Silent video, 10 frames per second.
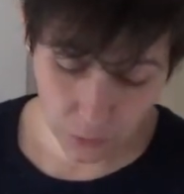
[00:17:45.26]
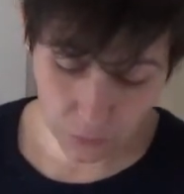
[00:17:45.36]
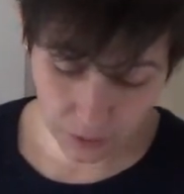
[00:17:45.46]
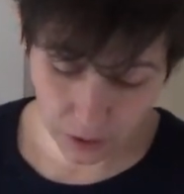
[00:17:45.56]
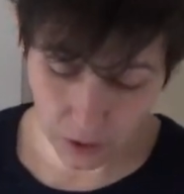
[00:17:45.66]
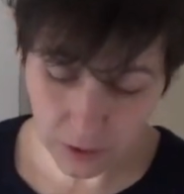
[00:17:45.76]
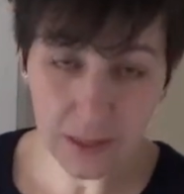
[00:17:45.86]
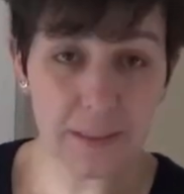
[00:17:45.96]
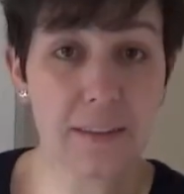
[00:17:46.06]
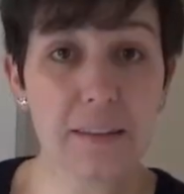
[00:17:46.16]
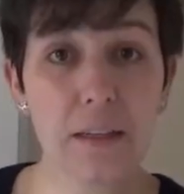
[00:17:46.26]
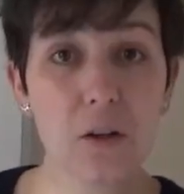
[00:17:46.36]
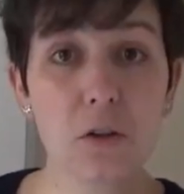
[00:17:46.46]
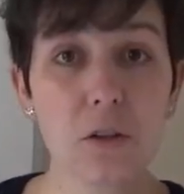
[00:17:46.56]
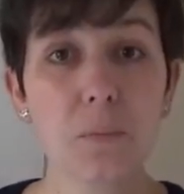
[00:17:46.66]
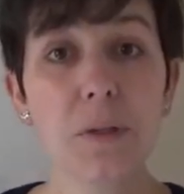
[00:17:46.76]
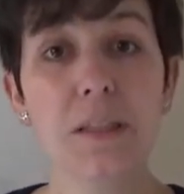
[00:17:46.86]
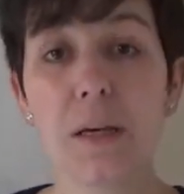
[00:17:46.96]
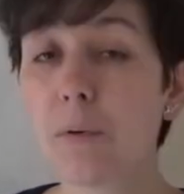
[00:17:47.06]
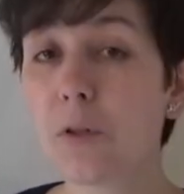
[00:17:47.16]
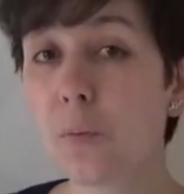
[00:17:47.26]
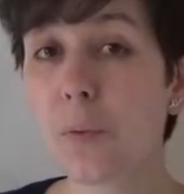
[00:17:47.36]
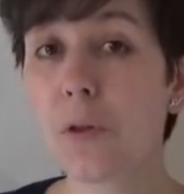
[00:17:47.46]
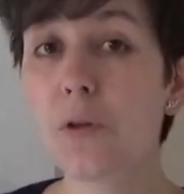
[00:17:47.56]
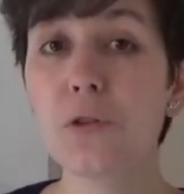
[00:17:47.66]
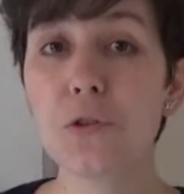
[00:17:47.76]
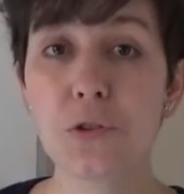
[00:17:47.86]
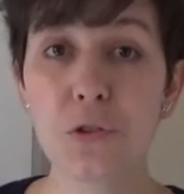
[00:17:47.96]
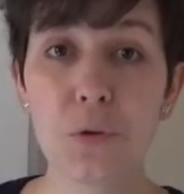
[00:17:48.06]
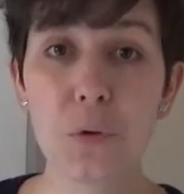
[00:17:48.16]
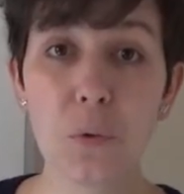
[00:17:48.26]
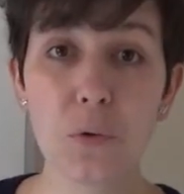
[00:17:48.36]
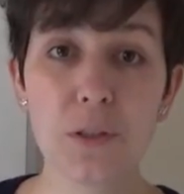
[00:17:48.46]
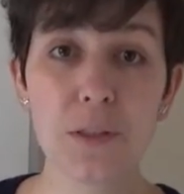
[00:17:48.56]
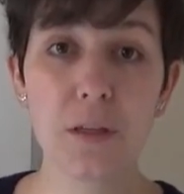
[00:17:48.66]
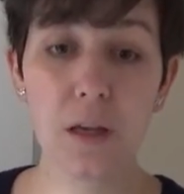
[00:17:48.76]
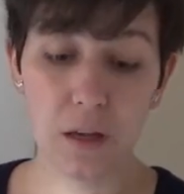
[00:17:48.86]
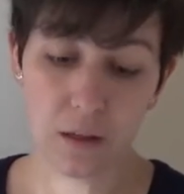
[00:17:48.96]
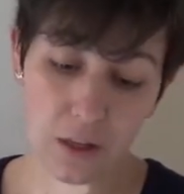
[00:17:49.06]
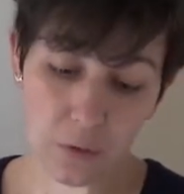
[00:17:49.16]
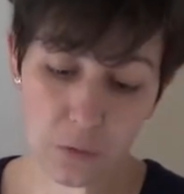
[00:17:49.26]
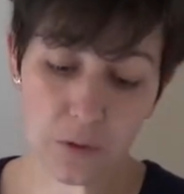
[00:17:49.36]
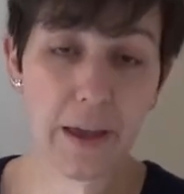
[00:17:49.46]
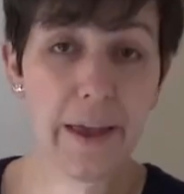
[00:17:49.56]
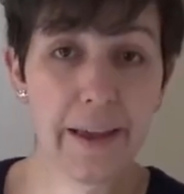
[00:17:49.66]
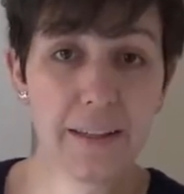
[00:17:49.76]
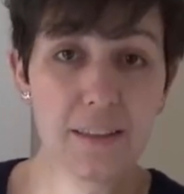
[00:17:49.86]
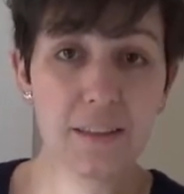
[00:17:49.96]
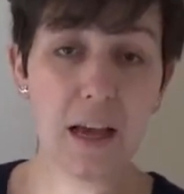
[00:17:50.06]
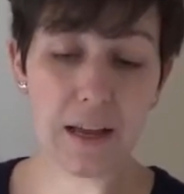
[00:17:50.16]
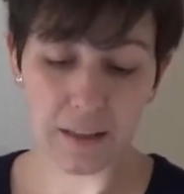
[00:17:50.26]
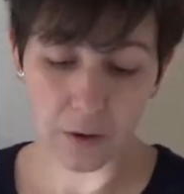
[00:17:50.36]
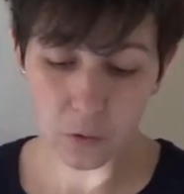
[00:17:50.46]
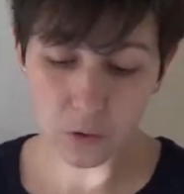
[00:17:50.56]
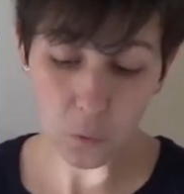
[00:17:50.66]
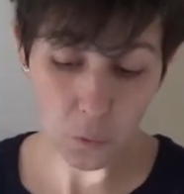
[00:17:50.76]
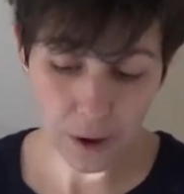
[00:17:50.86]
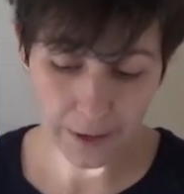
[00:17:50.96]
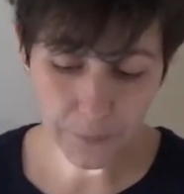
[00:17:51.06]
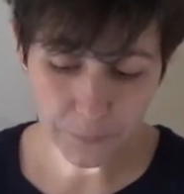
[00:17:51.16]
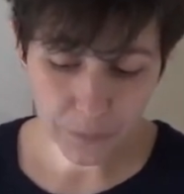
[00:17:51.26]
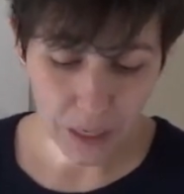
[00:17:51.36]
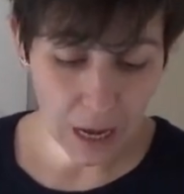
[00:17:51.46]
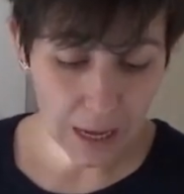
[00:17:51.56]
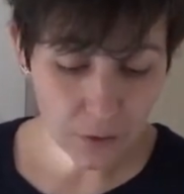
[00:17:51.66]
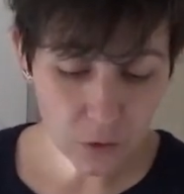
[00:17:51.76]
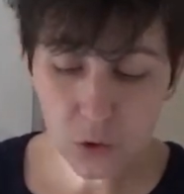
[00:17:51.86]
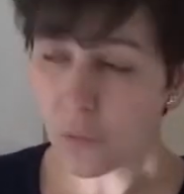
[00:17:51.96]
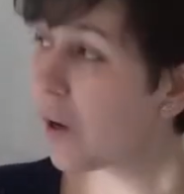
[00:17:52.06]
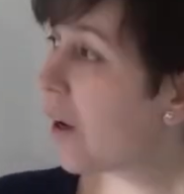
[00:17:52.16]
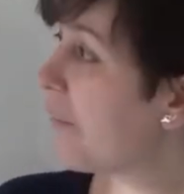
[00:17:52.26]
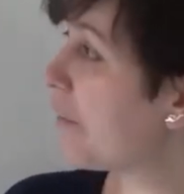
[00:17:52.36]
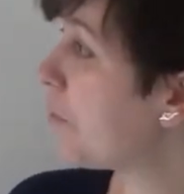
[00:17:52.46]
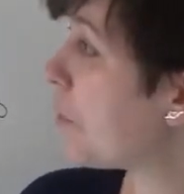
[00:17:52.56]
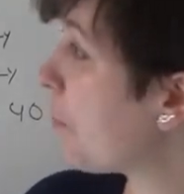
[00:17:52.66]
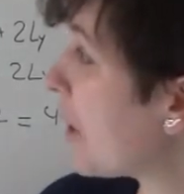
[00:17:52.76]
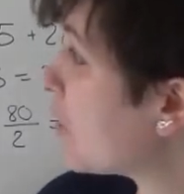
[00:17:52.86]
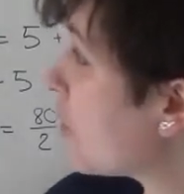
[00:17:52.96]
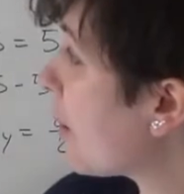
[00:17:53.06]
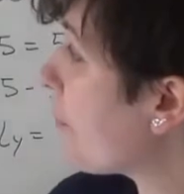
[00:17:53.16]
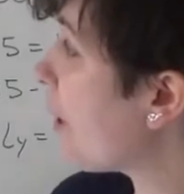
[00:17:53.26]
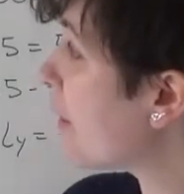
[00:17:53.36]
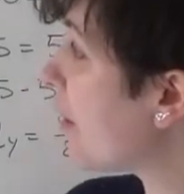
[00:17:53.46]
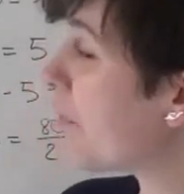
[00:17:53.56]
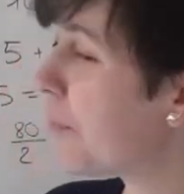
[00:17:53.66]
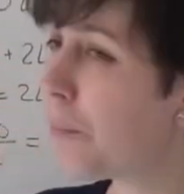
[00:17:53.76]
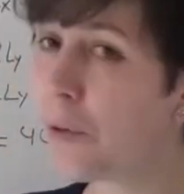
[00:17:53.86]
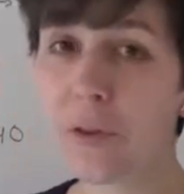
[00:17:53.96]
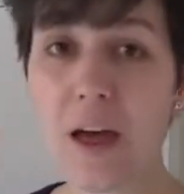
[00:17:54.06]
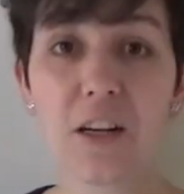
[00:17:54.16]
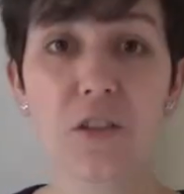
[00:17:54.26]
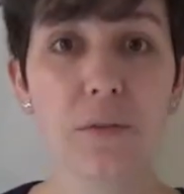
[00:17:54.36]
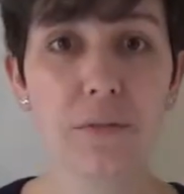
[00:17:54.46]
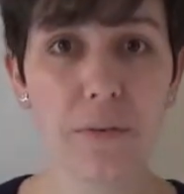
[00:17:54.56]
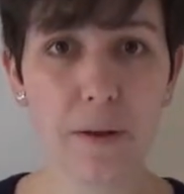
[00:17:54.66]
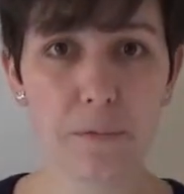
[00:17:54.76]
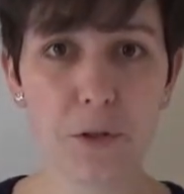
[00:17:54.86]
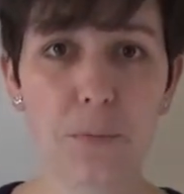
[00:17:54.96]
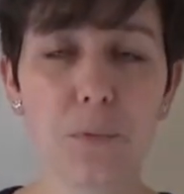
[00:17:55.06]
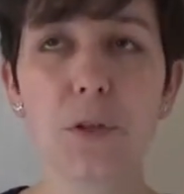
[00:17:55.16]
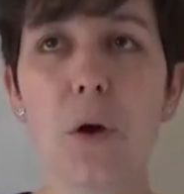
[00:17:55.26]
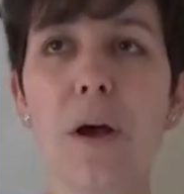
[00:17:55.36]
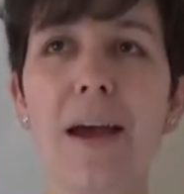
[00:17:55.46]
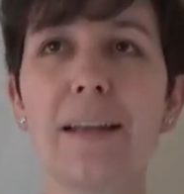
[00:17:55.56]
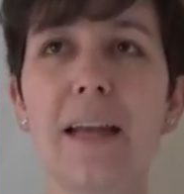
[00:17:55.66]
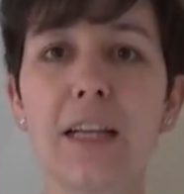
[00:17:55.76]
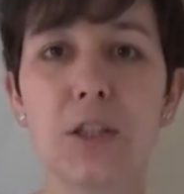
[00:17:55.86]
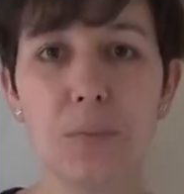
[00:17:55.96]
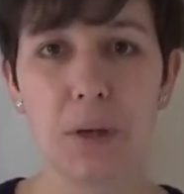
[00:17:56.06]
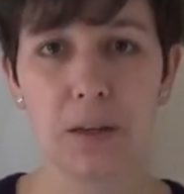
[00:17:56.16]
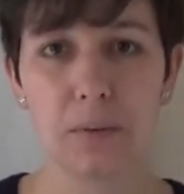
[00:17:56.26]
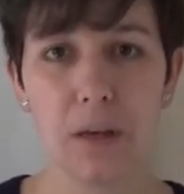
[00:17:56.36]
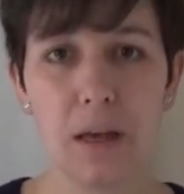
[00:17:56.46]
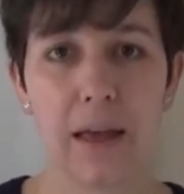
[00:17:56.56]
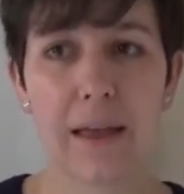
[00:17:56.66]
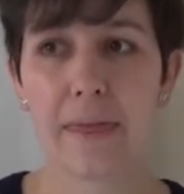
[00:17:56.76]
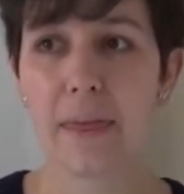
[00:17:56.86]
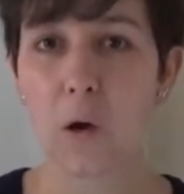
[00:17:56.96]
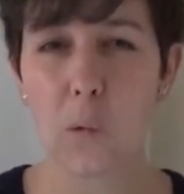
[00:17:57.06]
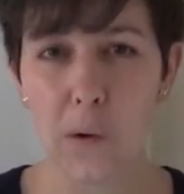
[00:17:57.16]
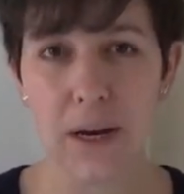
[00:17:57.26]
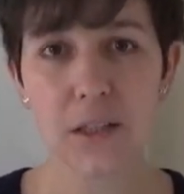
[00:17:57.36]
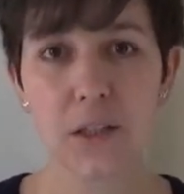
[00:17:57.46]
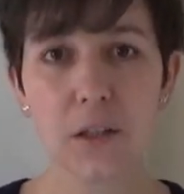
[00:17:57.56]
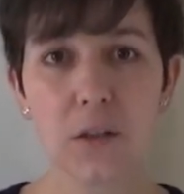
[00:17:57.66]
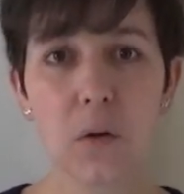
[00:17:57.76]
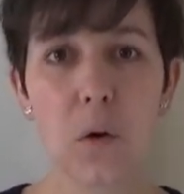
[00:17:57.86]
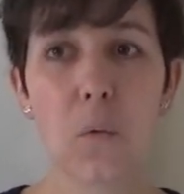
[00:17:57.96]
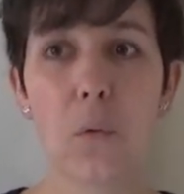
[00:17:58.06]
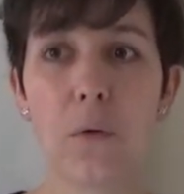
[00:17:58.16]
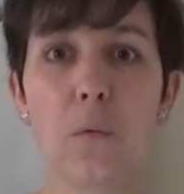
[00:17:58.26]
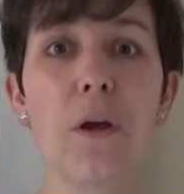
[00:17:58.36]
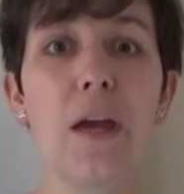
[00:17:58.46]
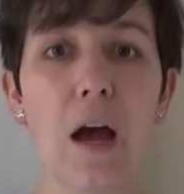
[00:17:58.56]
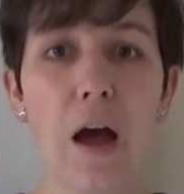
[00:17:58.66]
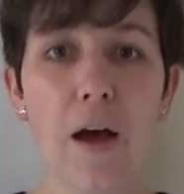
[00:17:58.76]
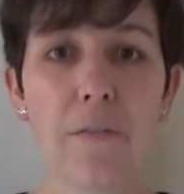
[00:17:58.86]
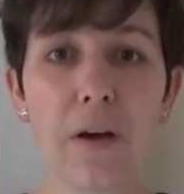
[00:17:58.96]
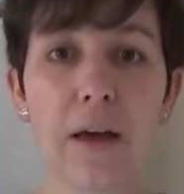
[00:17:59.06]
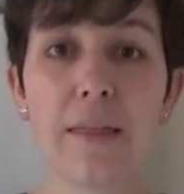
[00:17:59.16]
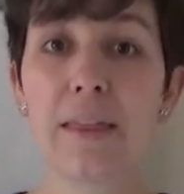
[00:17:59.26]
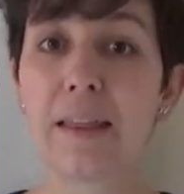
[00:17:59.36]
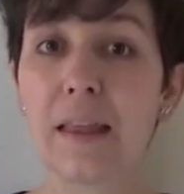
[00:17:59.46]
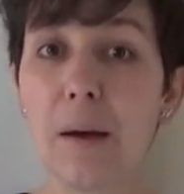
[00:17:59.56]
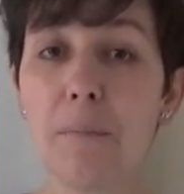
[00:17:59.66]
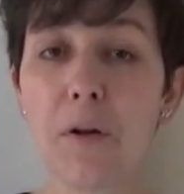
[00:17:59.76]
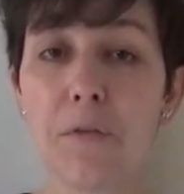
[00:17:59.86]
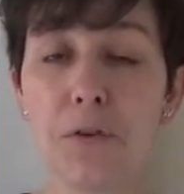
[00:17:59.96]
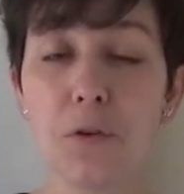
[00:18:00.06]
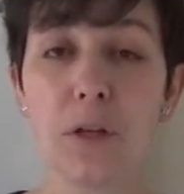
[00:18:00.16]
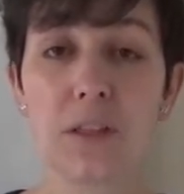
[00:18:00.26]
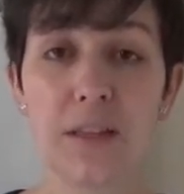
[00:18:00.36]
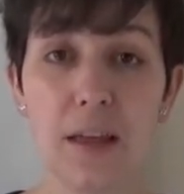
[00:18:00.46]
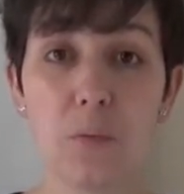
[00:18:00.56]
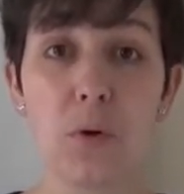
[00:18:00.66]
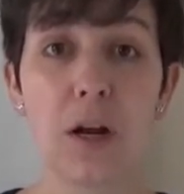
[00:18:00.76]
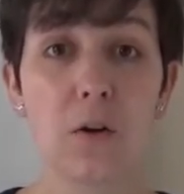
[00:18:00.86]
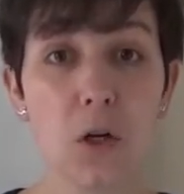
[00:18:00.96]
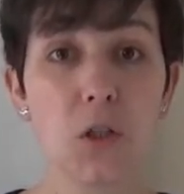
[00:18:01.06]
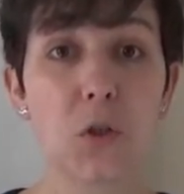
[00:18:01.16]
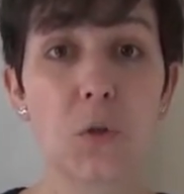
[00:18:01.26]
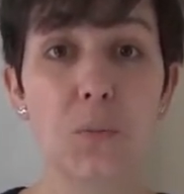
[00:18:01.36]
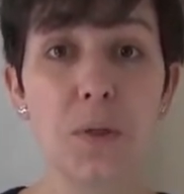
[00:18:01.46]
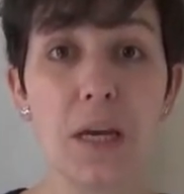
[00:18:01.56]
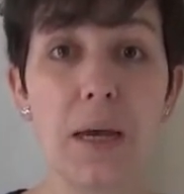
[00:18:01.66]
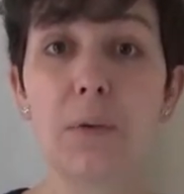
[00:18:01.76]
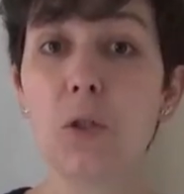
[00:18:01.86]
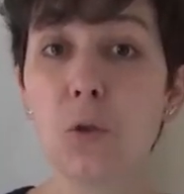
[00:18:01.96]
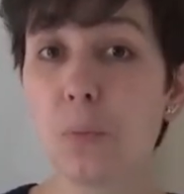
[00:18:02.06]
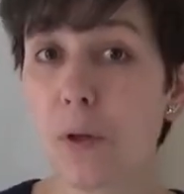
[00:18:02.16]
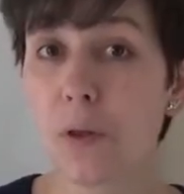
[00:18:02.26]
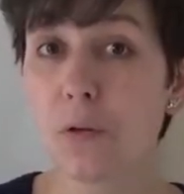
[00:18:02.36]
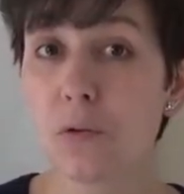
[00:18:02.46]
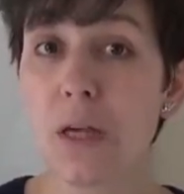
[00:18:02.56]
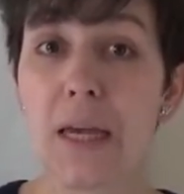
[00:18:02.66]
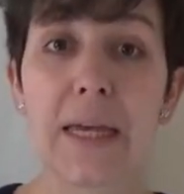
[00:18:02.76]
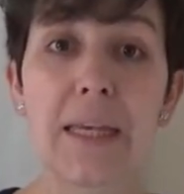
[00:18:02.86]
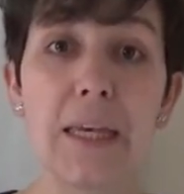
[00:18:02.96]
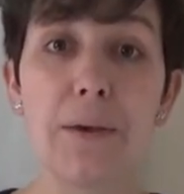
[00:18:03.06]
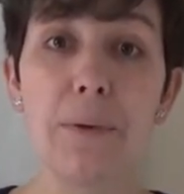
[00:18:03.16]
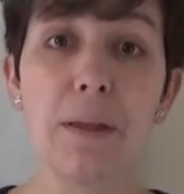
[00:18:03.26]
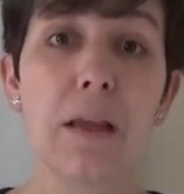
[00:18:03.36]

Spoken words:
we know that this economy is able to produce two goods, the good X and the good Y, and also we have information about the production function. So that means the equation when we have the number of units that we are going to be able to produce given